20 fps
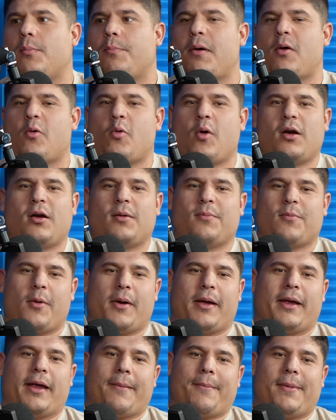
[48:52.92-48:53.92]
but Wonder
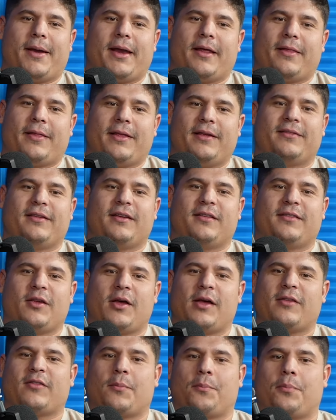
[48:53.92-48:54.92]
Boy. I mean, at least he
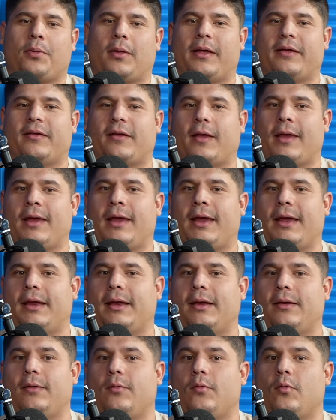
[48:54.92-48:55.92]
still has a place.
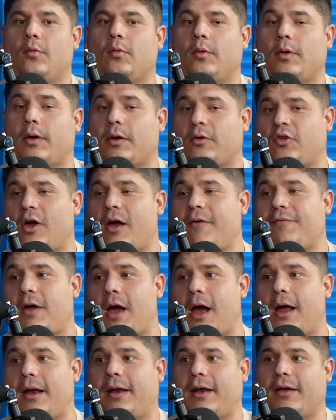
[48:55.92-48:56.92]
He
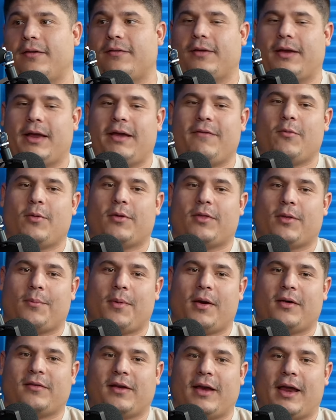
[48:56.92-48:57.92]
Shavkat is even with a
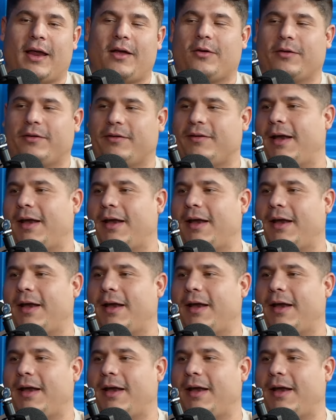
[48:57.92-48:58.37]
busted ankle is an